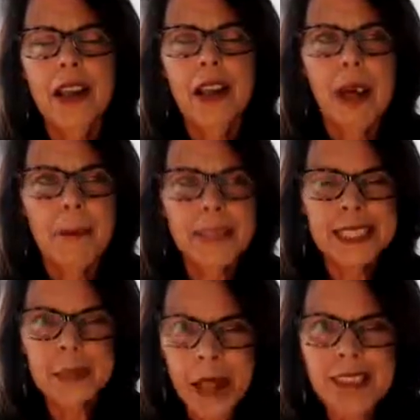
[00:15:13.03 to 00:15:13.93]
But
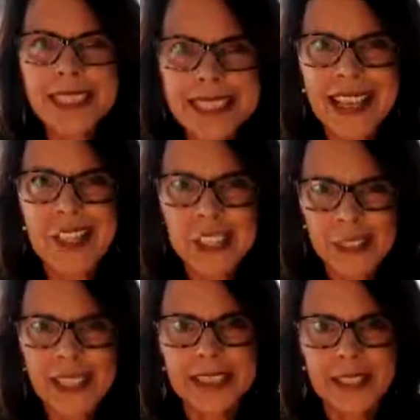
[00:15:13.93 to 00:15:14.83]
smiling actually
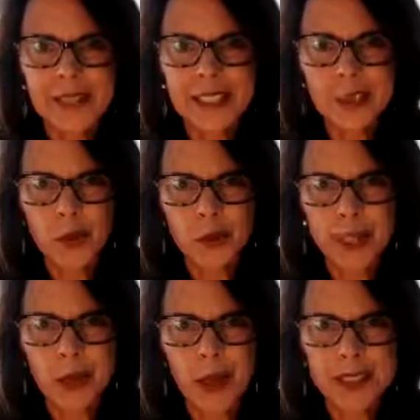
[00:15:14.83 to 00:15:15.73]
creates a physical
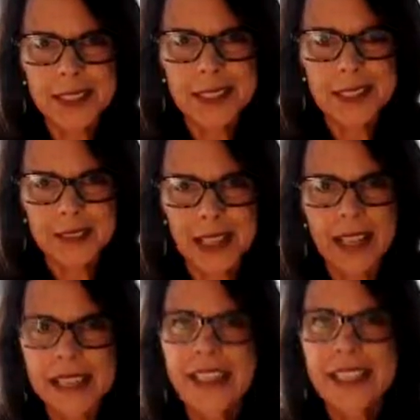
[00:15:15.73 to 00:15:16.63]
response, okay?